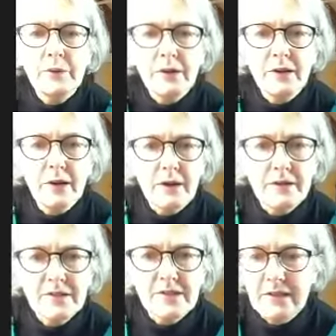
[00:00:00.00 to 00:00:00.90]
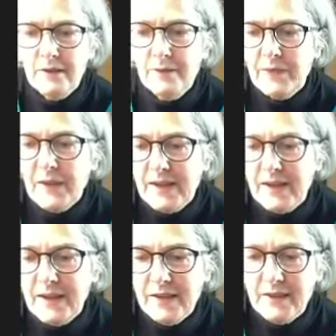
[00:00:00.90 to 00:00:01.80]
be a little hard to see.
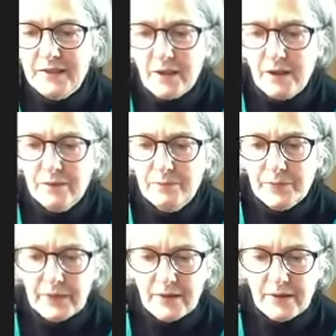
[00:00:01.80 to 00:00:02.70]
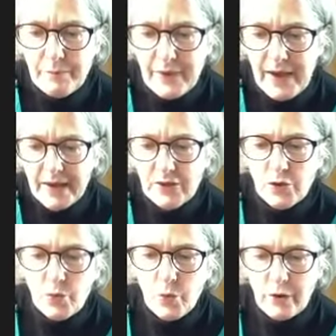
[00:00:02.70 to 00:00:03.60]
It is a bag that
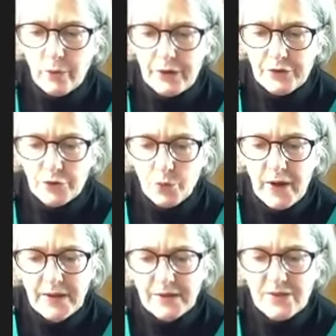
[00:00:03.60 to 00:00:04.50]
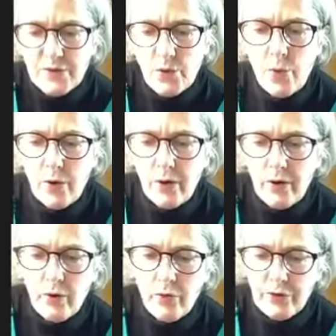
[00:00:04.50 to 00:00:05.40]
you can wear around your waist
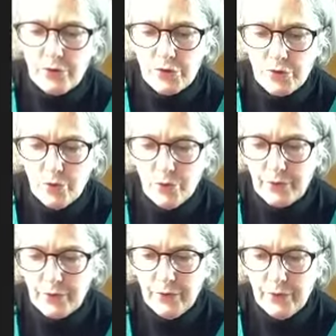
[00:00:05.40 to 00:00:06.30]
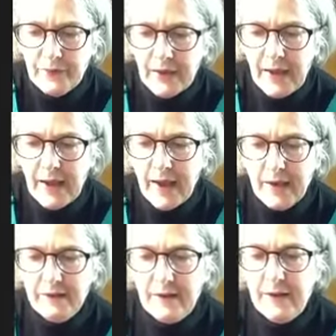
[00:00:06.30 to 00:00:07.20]
or over your shoulder,
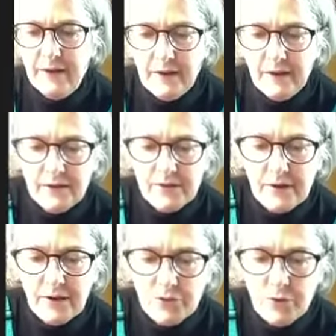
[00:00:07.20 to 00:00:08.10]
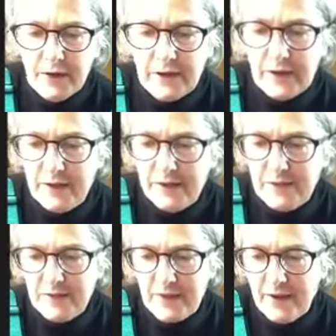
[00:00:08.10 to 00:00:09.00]
and it is a drawing kit
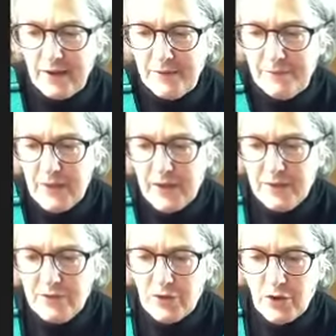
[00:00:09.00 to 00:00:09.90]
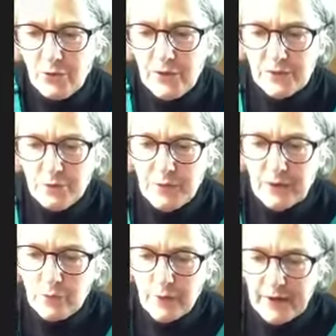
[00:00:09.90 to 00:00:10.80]
inside. So this would be
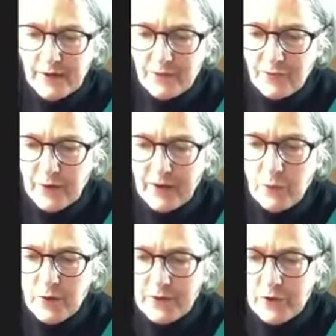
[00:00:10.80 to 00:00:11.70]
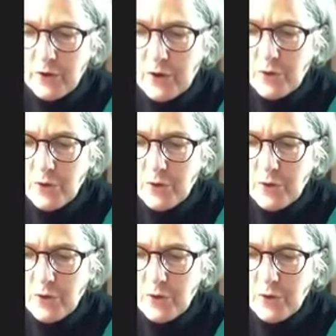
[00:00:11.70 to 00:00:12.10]
great for anyone you know who